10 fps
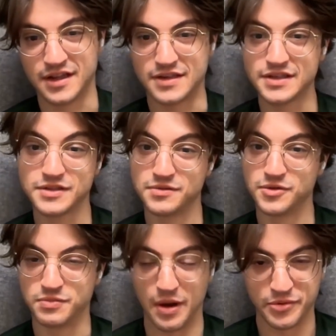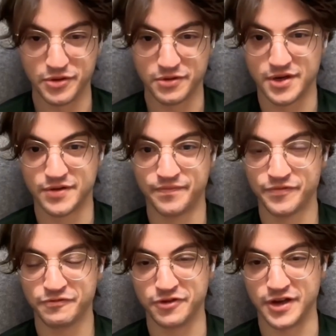Elastic is the most popular one,
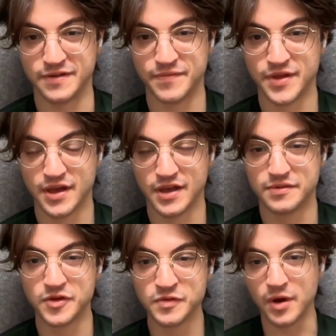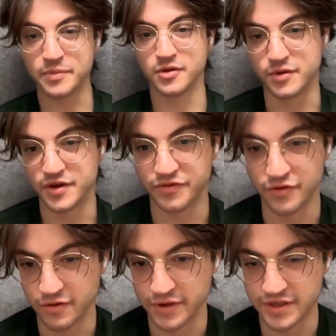right? It's the most popular one
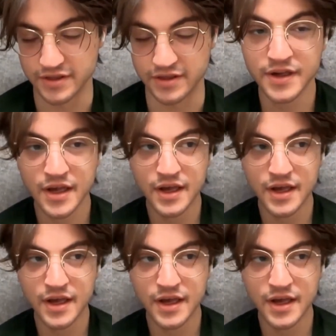for a reason.